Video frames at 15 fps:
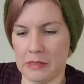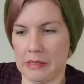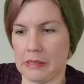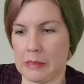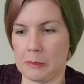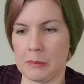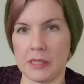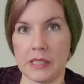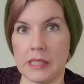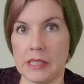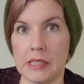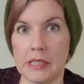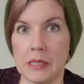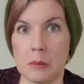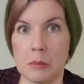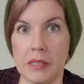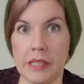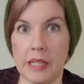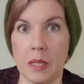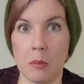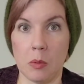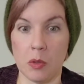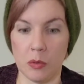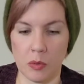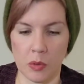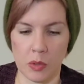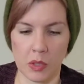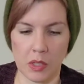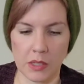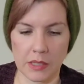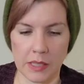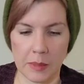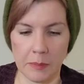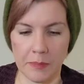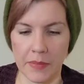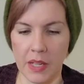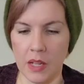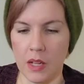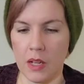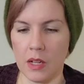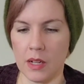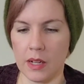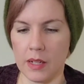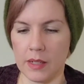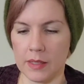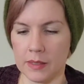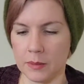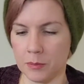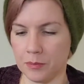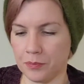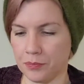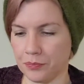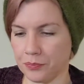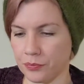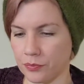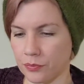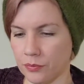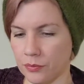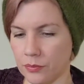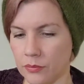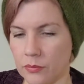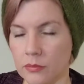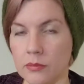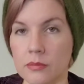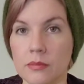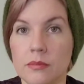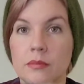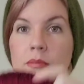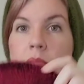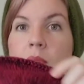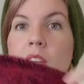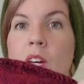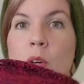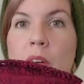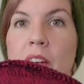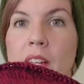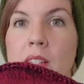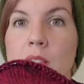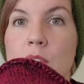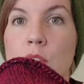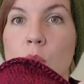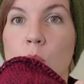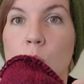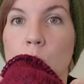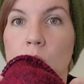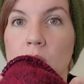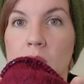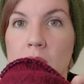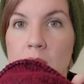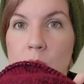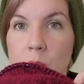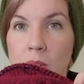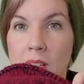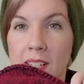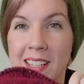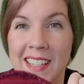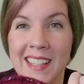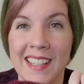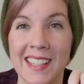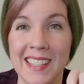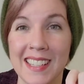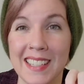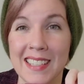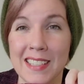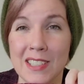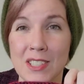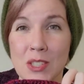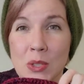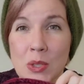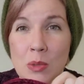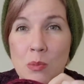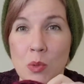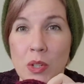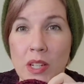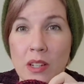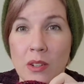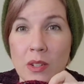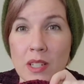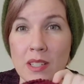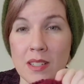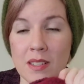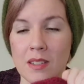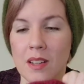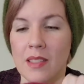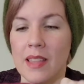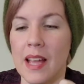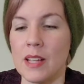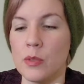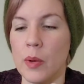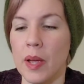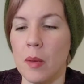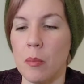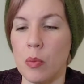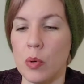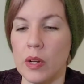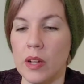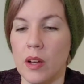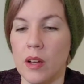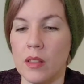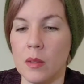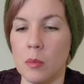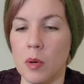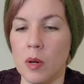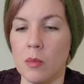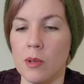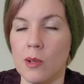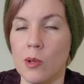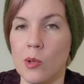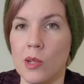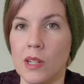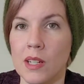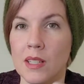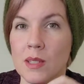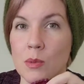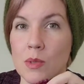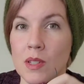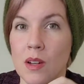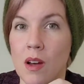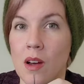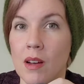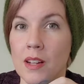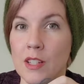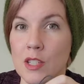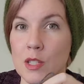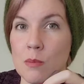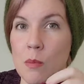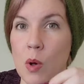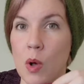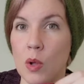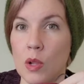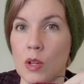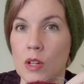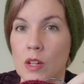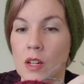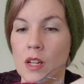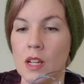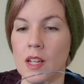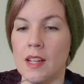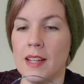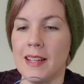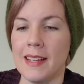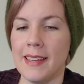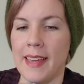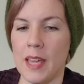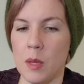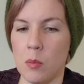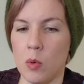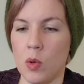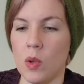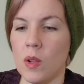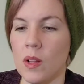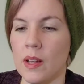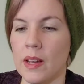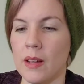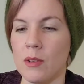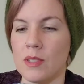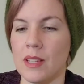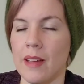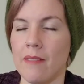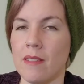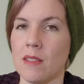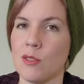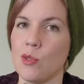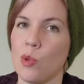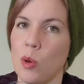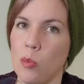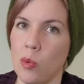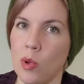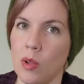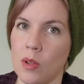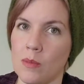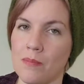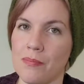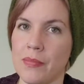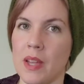think I'm gonna need to buy any more for a long time. Okay, so this one I think I need to do some more increases on. That's why I put it on the barber cord, because it was on a smaller cable and I was having trouble